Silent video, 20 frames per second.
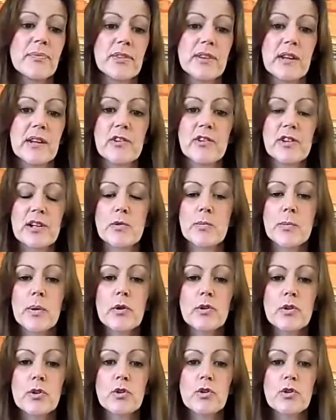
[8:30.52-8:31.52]
there's these
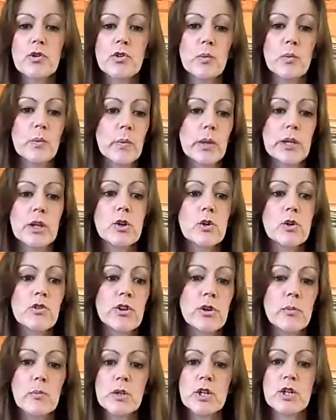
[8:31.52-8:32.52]
products, we use
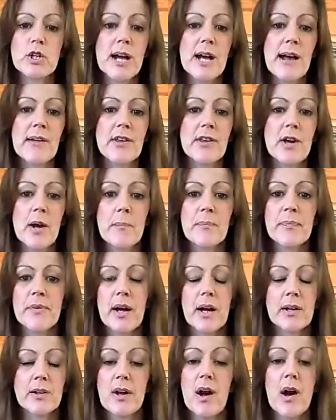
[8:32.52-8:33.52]
them, we share them,
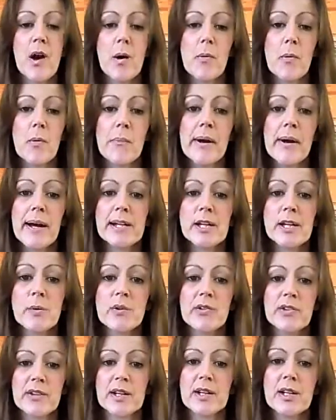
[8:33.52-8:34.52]
and Arbonne pay you a
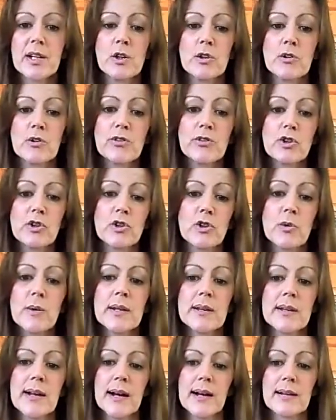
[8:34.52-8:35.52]
thank you for
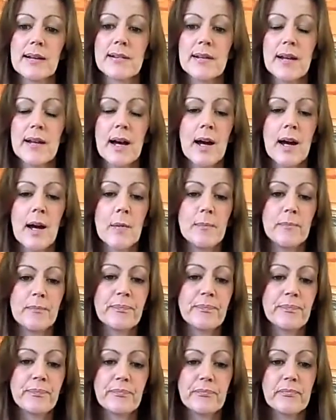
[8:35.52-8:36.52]
doing that.
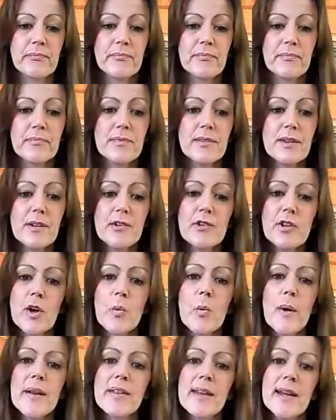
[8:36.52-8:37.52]
So
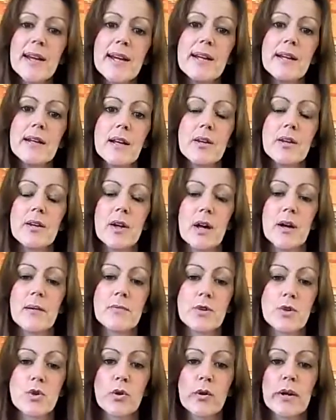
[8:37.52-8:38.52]
when they
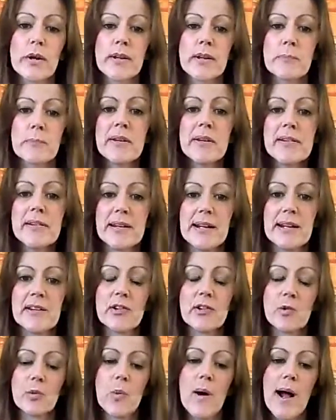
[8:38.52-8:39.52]
join the
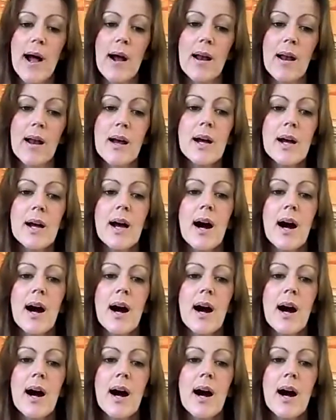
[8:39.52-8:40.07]
business as well,